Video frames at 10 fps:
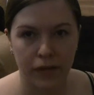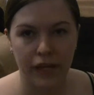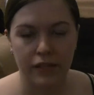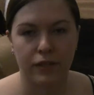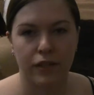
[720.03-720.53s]

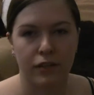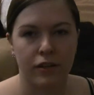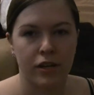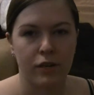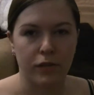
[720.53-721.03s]
next video,
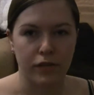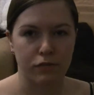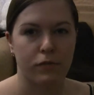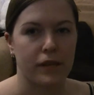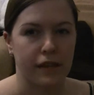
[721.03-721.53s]
which will
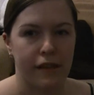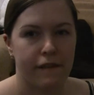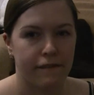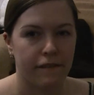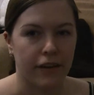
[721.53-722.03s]
be
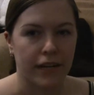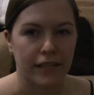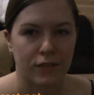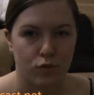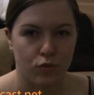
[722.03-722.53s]
very
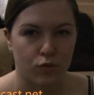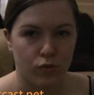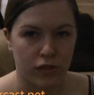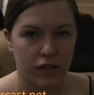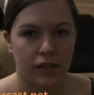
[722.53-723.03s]

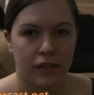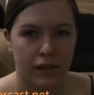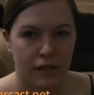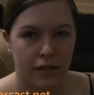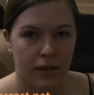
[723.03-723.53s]
soon.
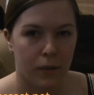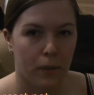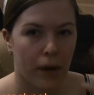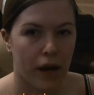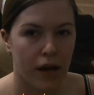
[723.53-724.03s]

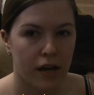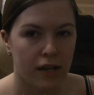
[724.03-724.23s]
Bye!